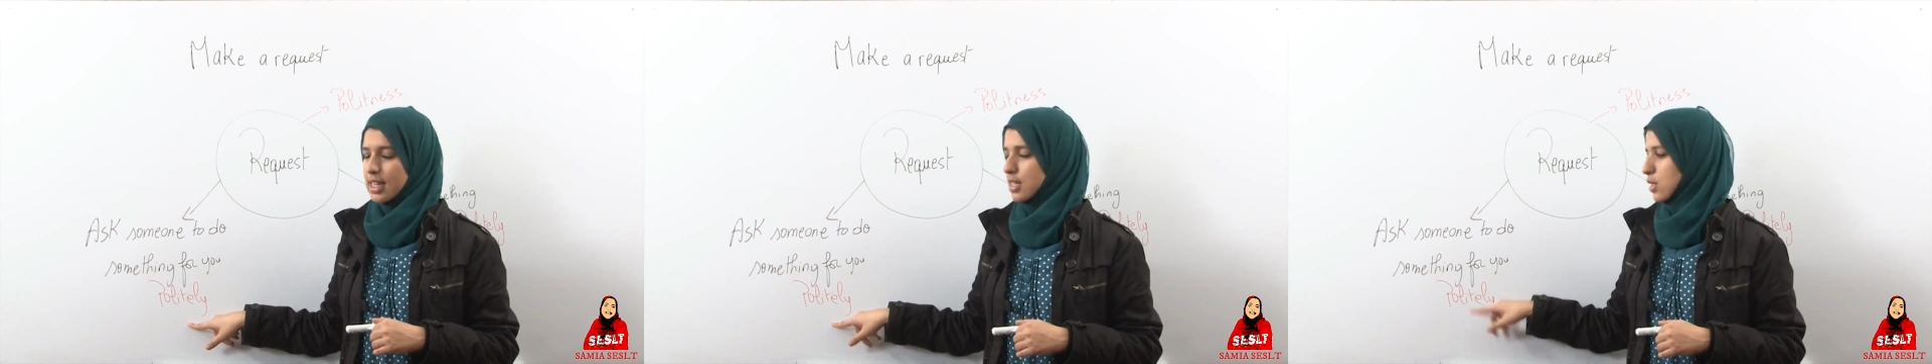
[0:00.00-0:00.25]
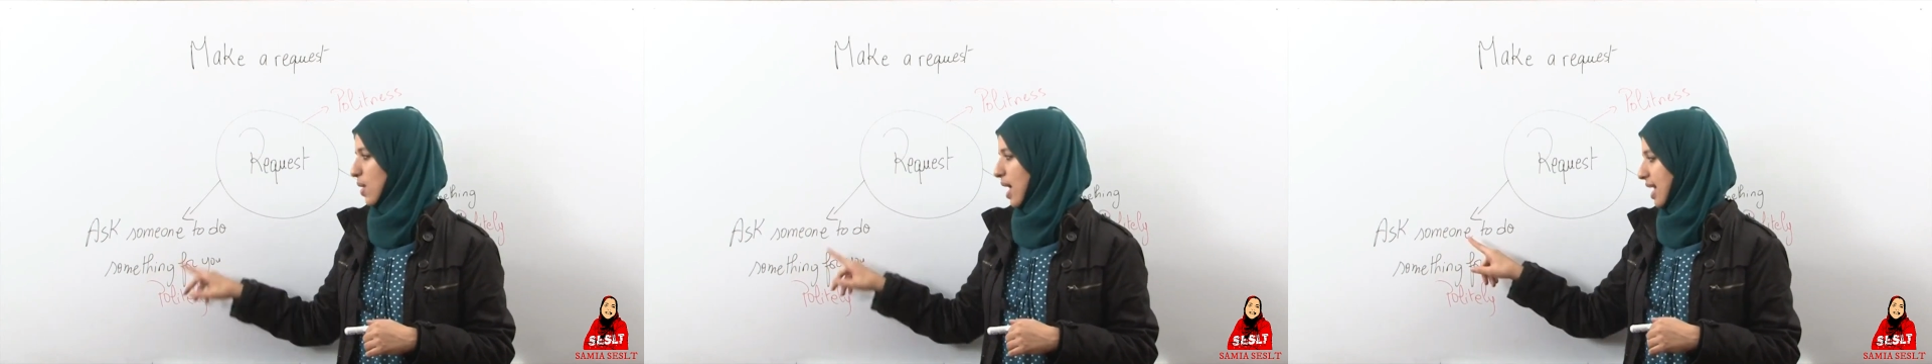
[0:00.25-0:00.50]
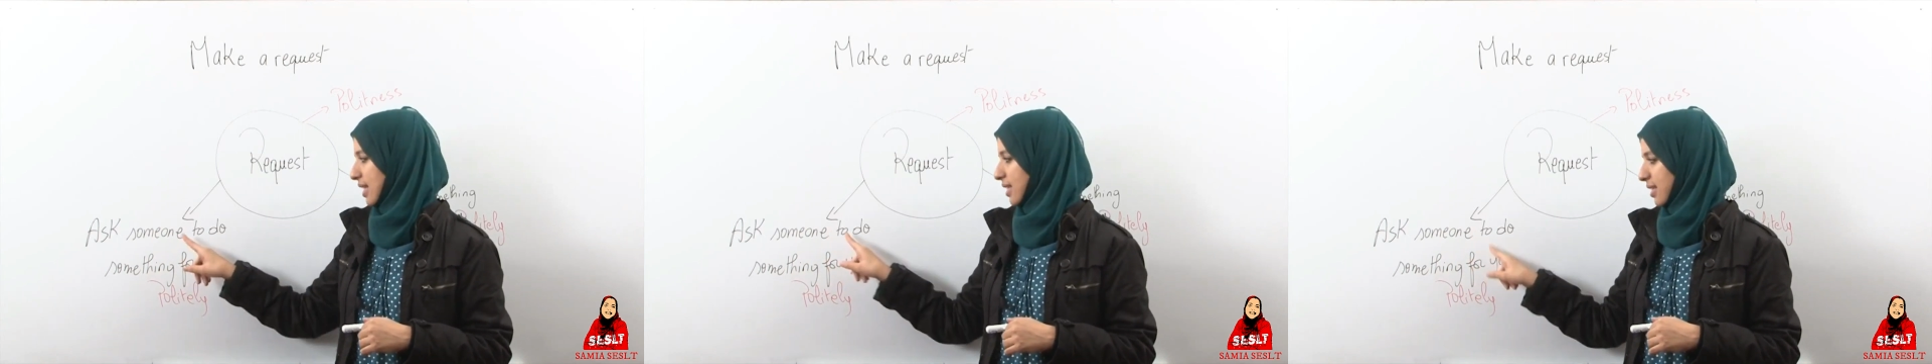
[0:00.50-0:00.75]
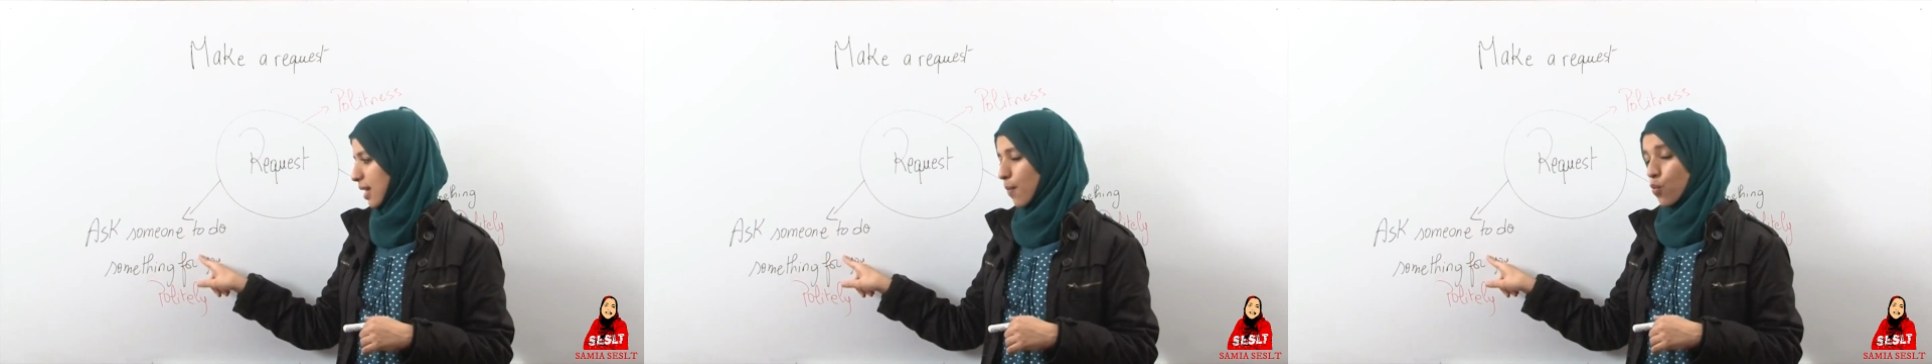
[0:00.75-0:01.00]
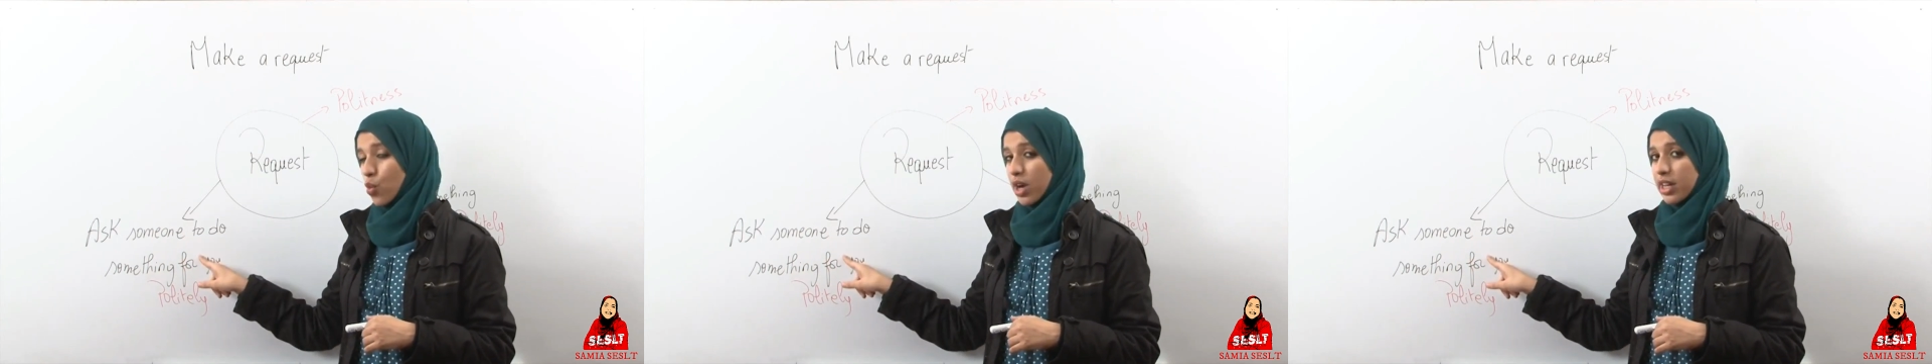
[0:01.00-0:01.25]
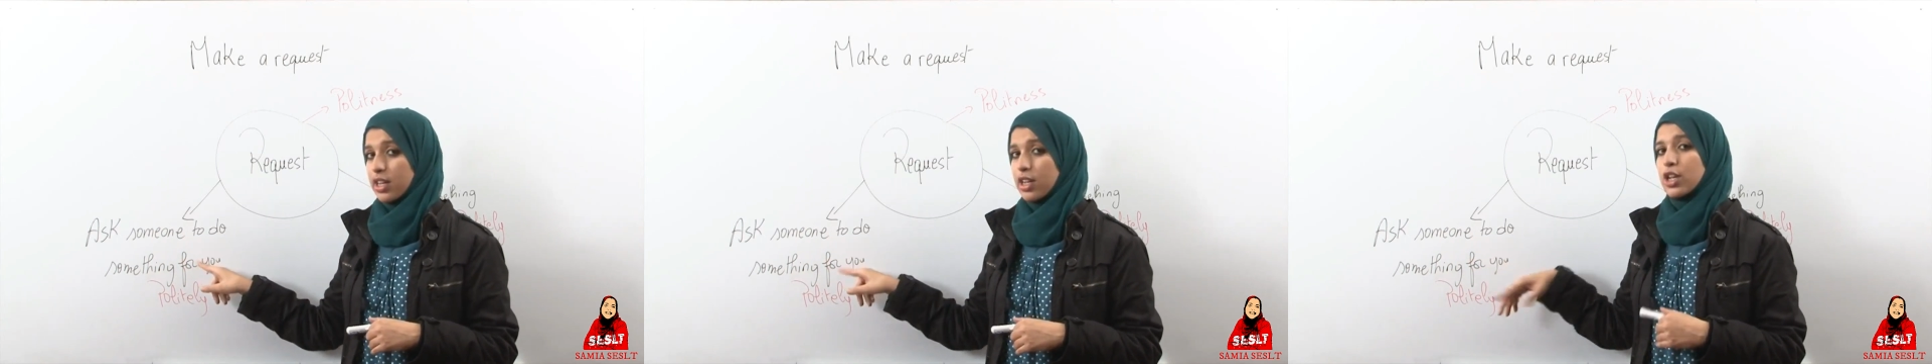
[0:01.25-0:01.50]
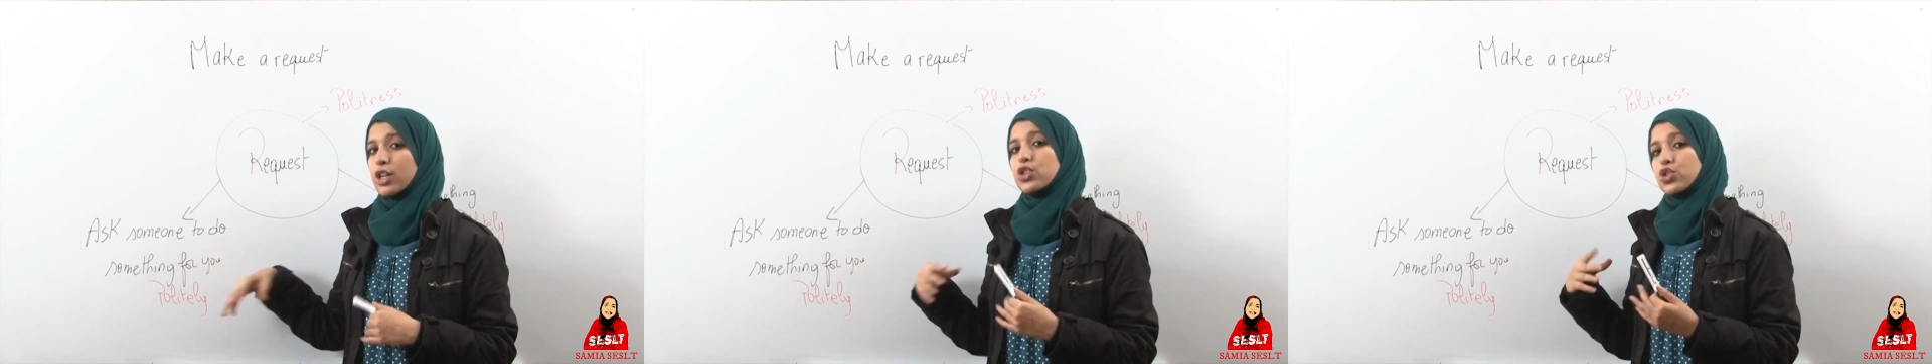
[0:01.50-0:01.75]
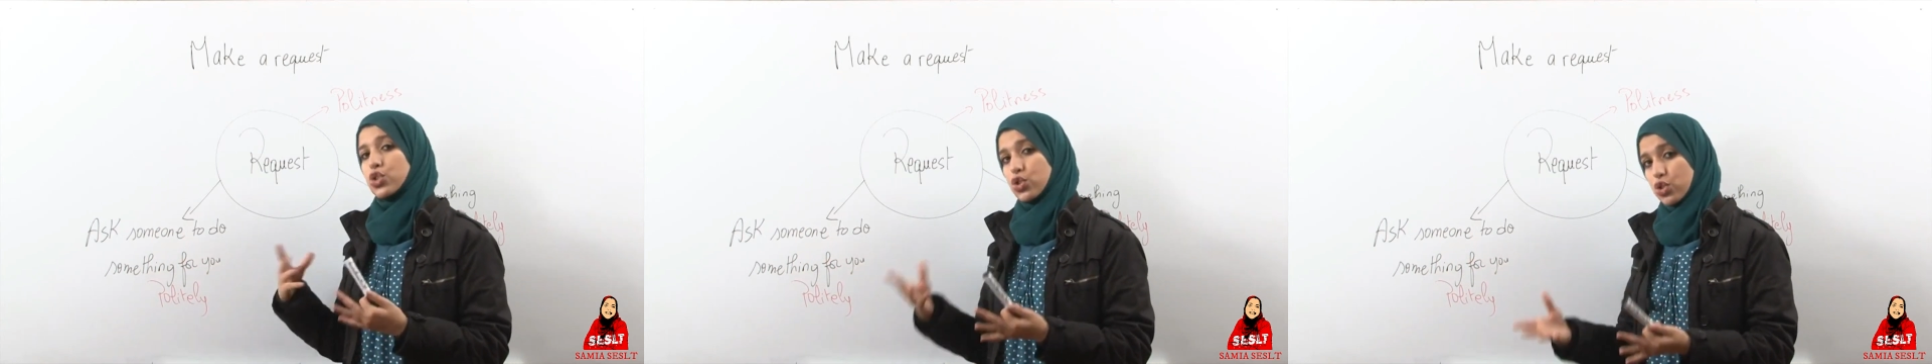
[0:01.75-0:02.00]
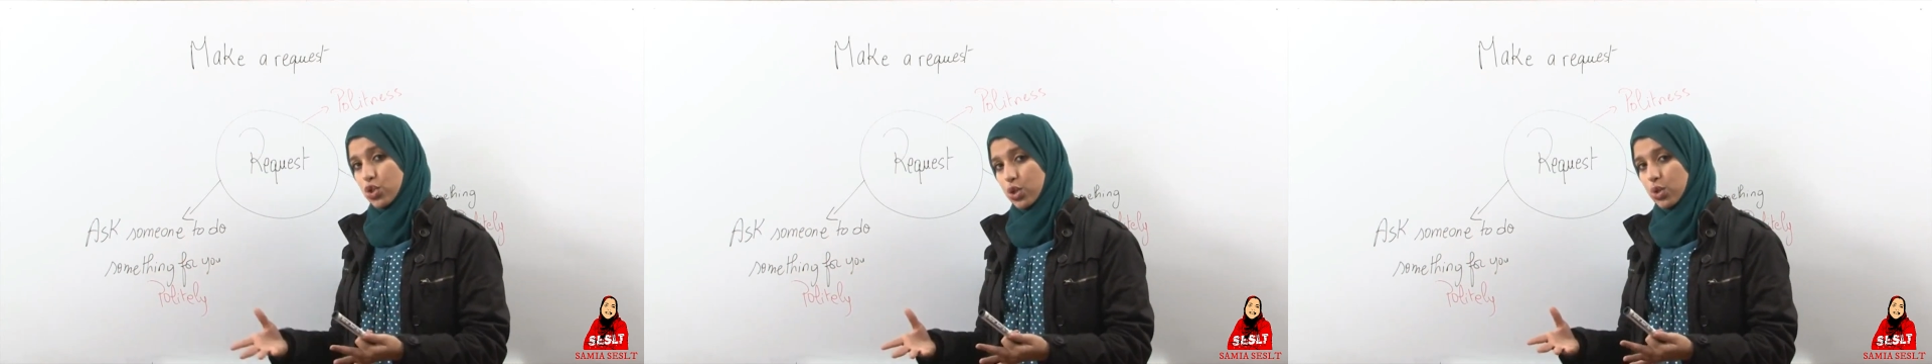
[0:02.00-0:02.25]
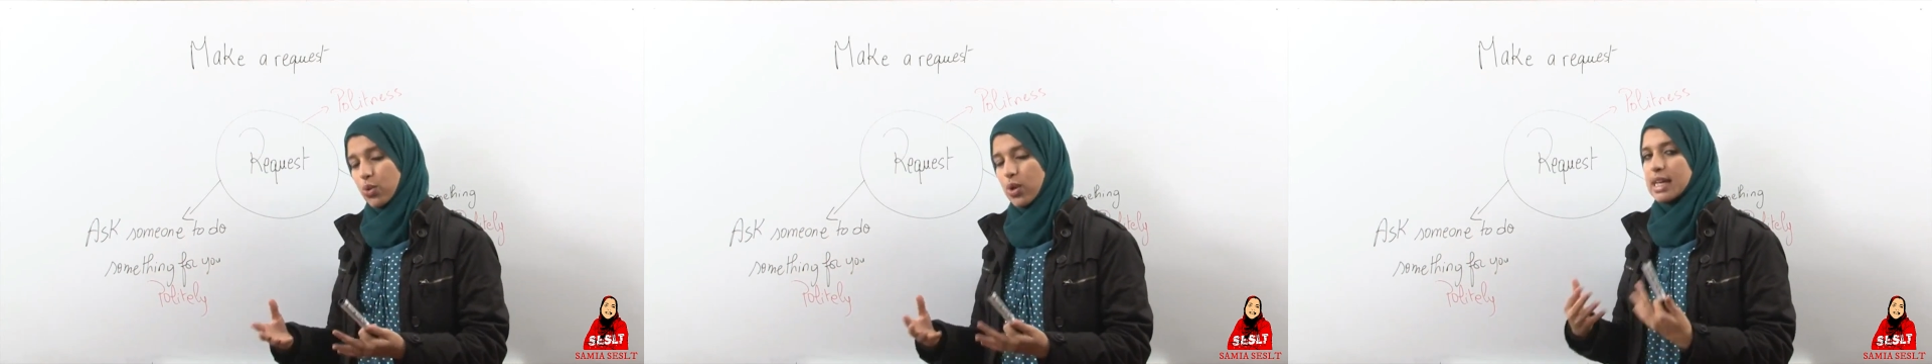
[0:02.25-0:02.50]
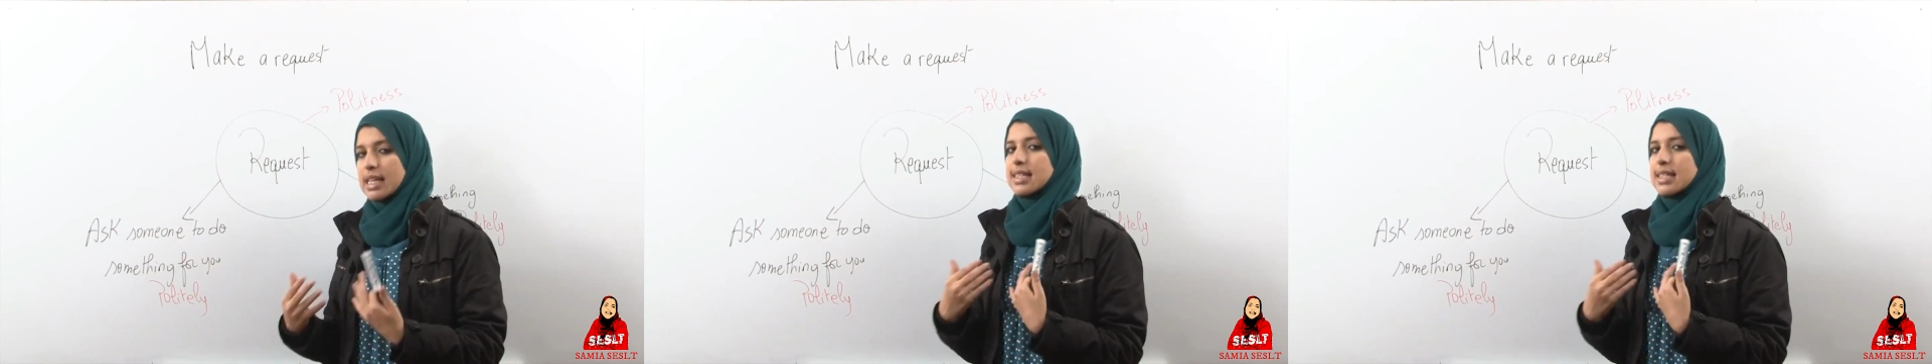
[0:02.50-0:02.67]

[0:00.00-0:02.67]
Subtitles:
It's to ask someone to do